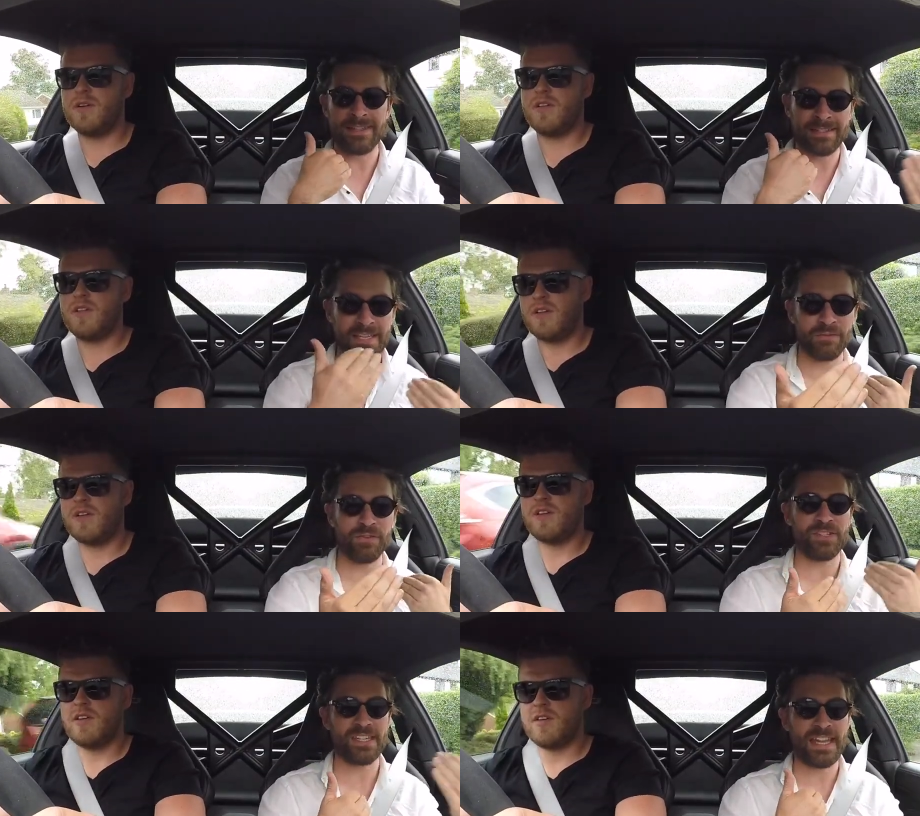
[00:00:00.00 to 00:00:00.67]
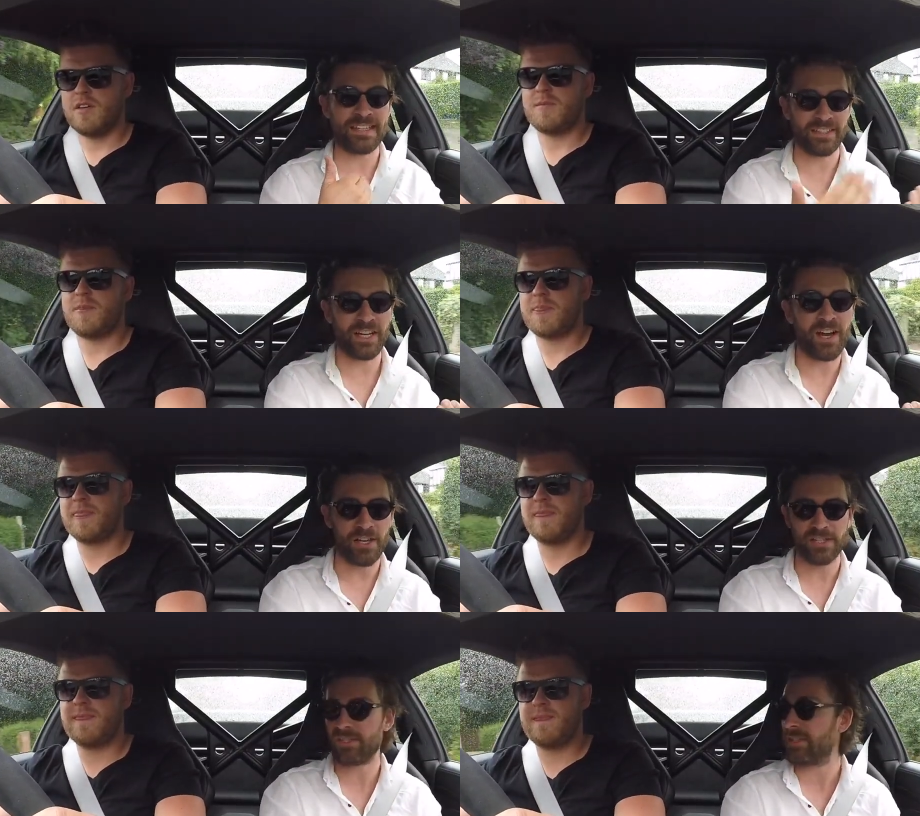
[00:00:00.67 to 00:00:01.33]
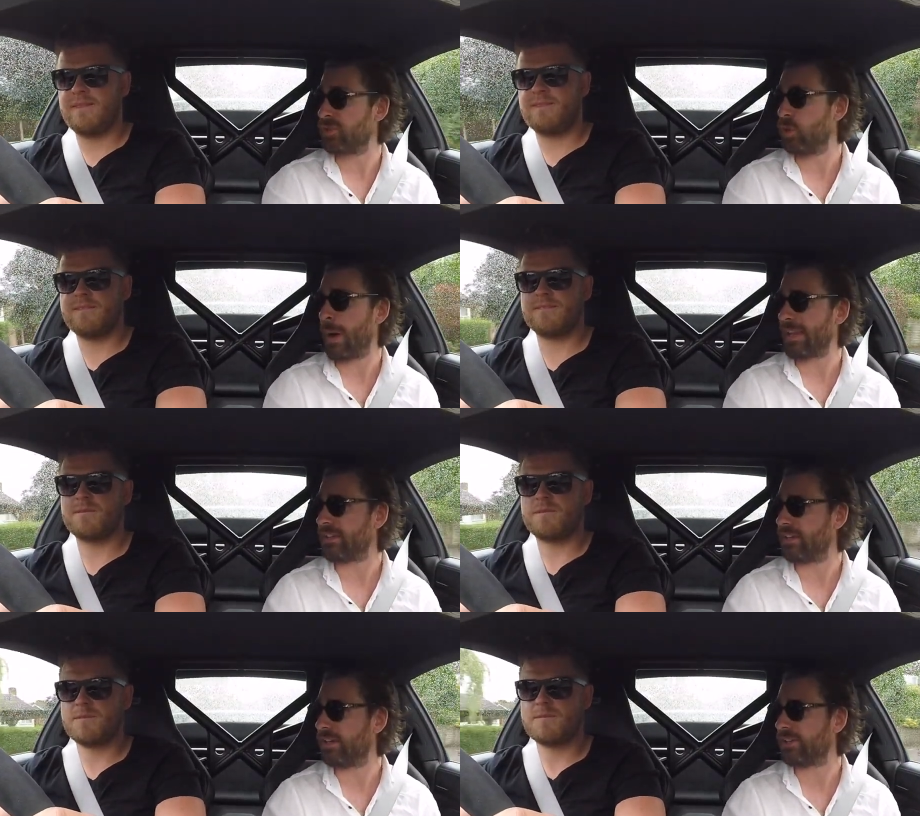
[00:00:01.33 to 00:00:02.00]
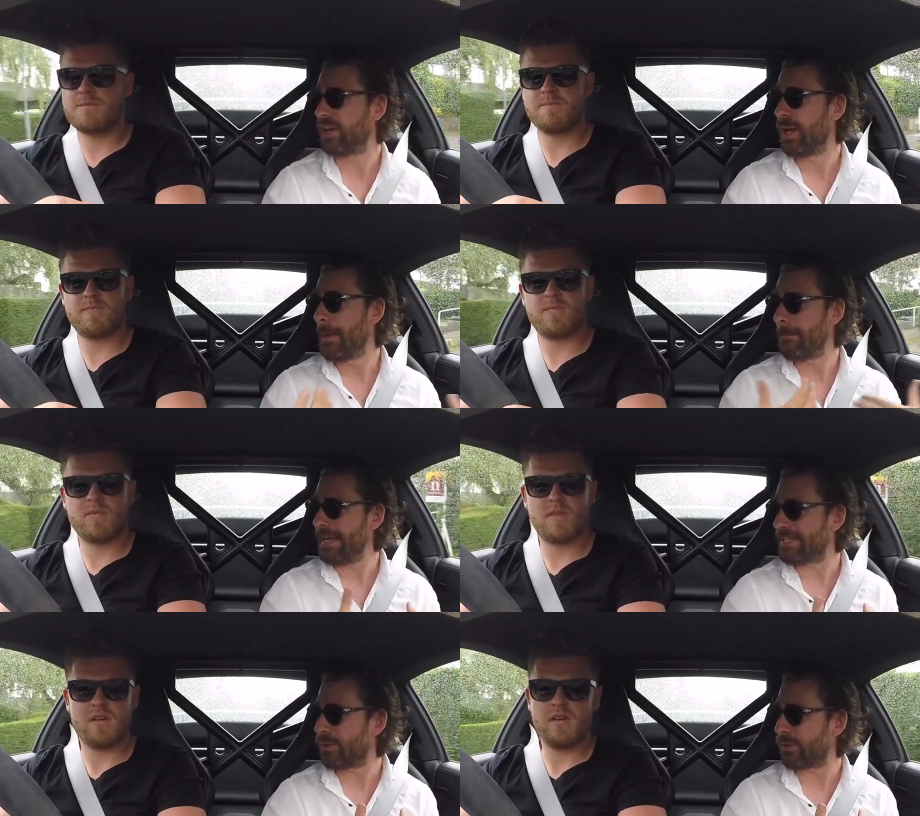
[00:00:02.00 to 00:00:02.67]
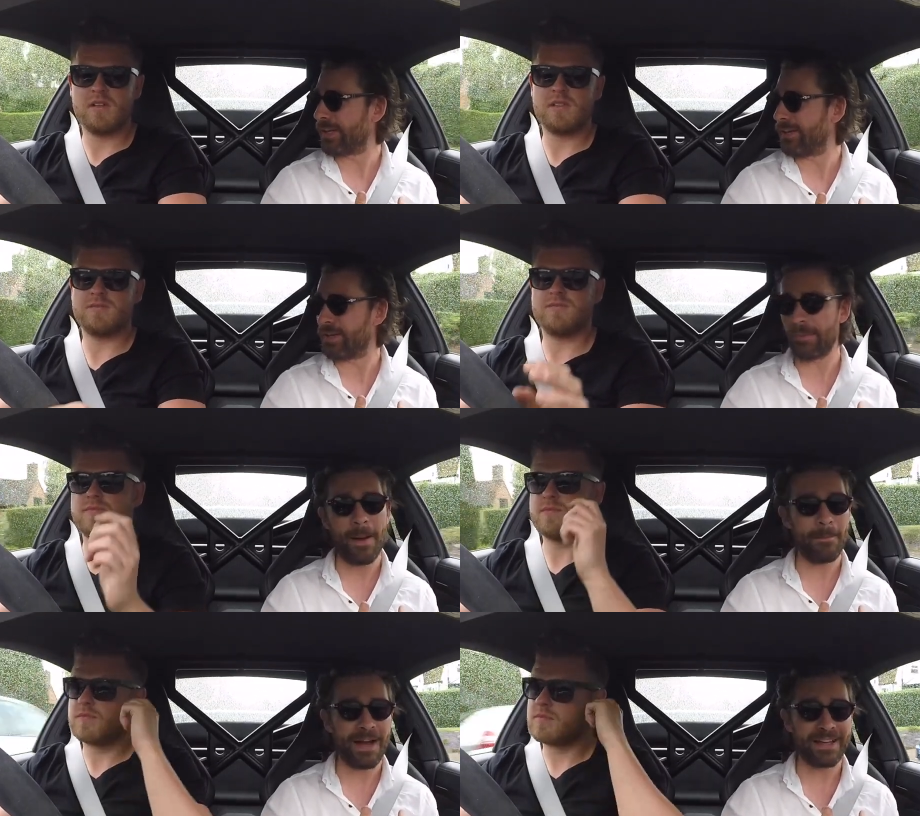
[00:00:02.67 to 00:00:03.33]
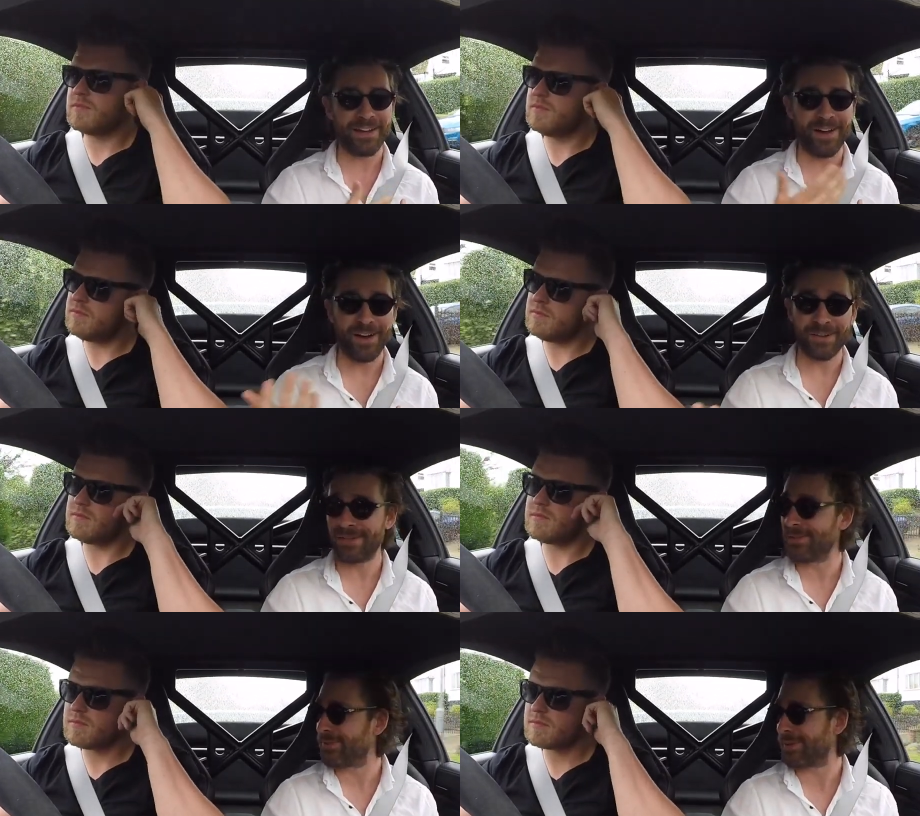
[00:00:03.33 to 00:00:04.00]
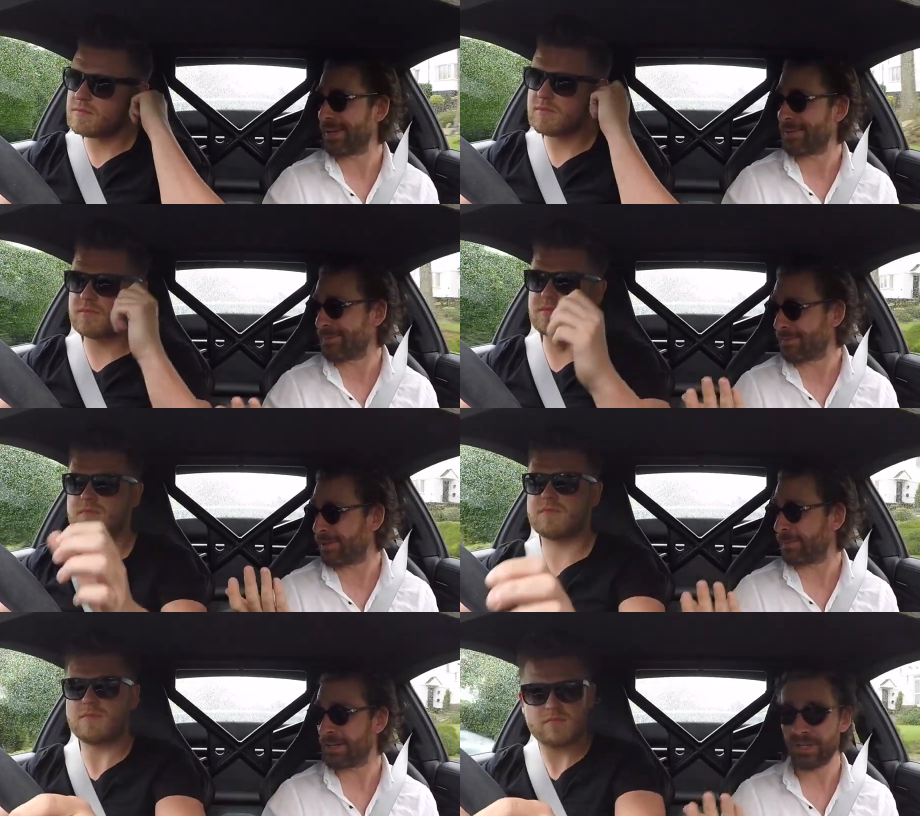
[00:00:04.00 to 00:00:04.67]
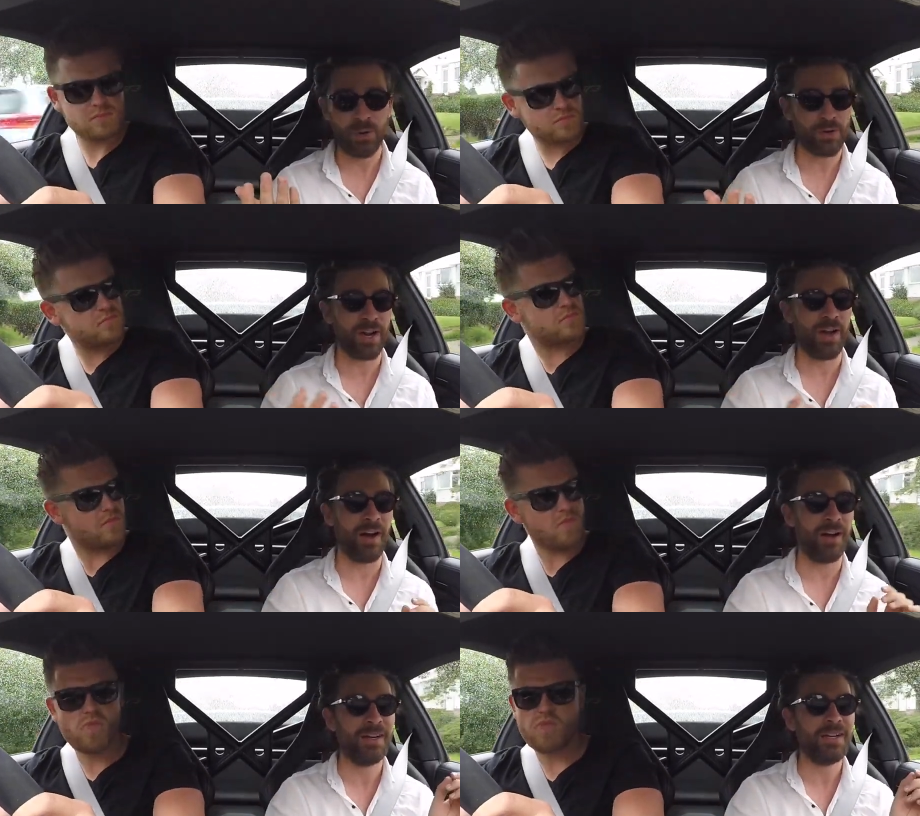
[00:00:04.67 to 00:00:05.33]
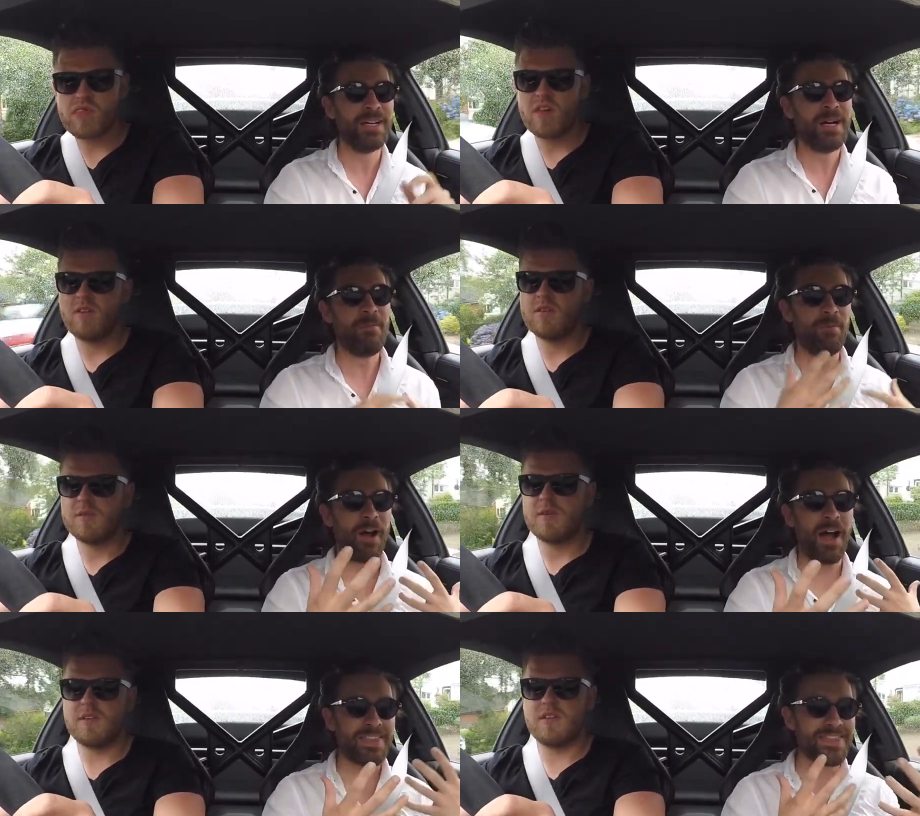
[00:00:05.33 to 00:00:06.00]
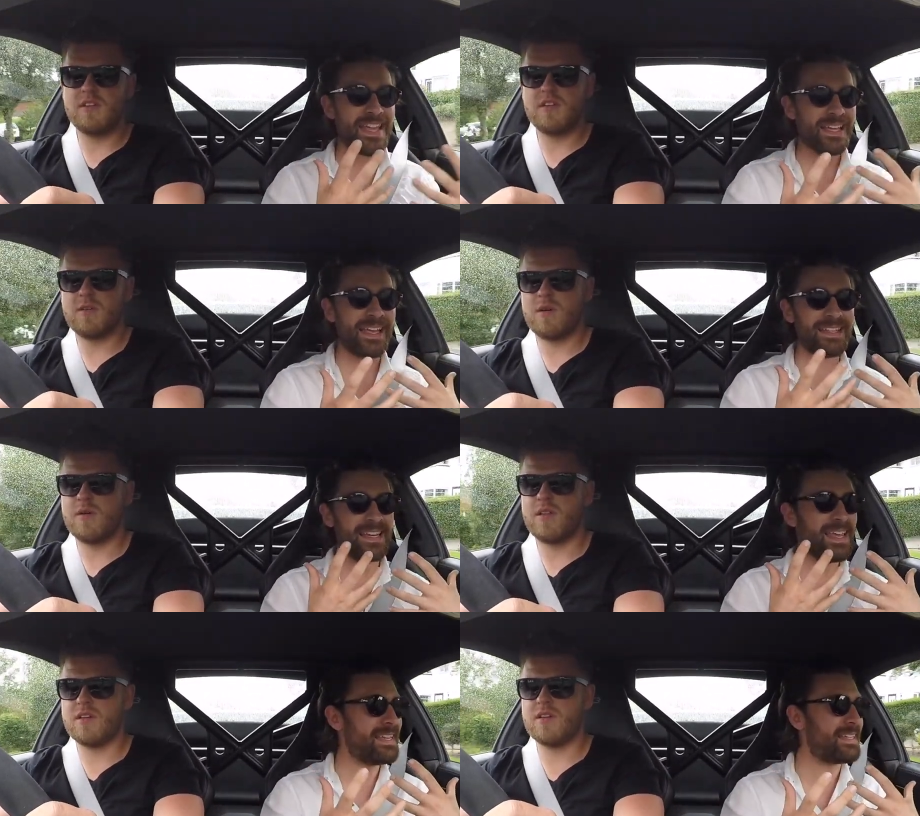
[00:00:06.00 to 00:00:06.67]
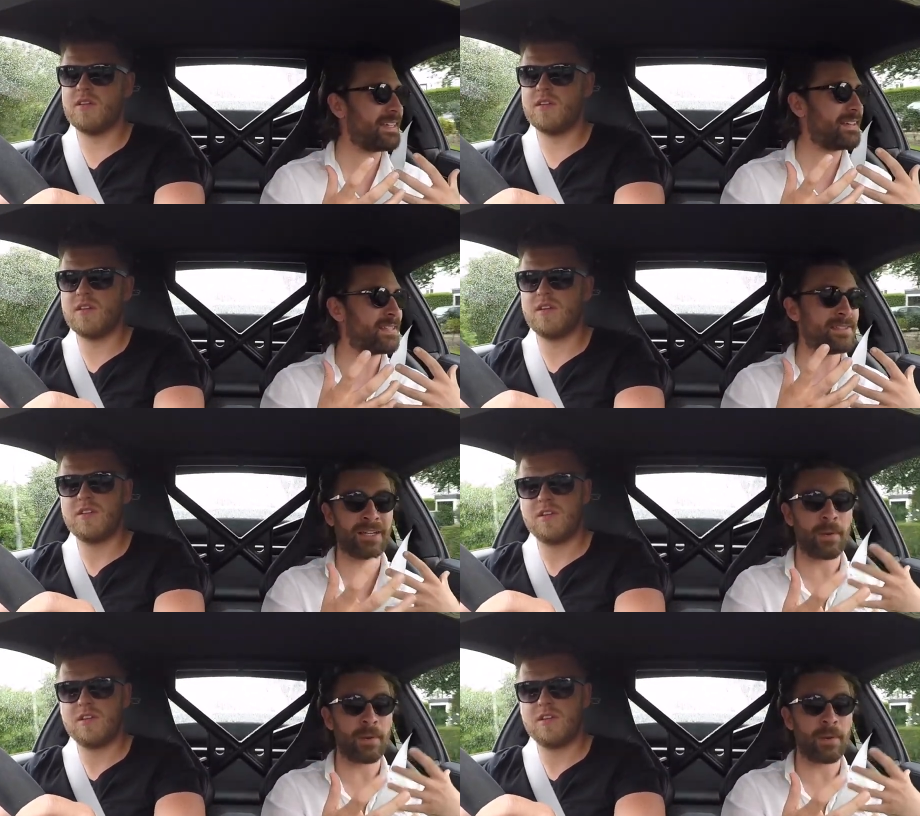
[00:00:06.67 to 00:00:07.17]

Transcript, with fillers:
Speaker 1: the difference in cars. Because it's all well and good me talking good about my car, you talking good about your car, but I think it's easier to, to